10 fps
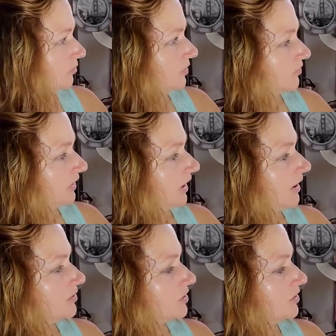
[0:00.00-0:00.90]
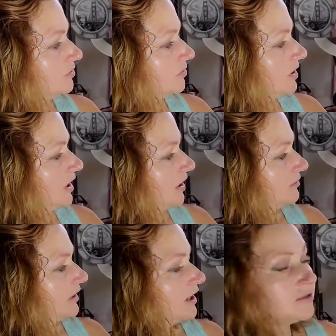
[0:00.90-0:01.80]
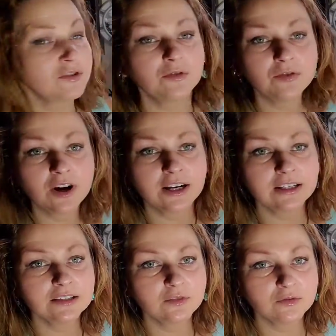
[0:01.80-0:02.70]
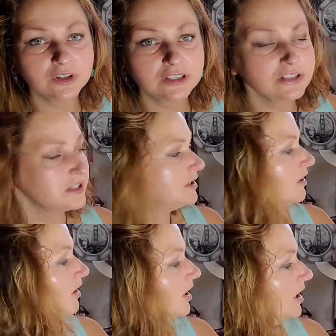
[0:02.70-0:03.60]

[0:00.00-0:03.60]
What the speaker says: What we have to do, we have to find where's the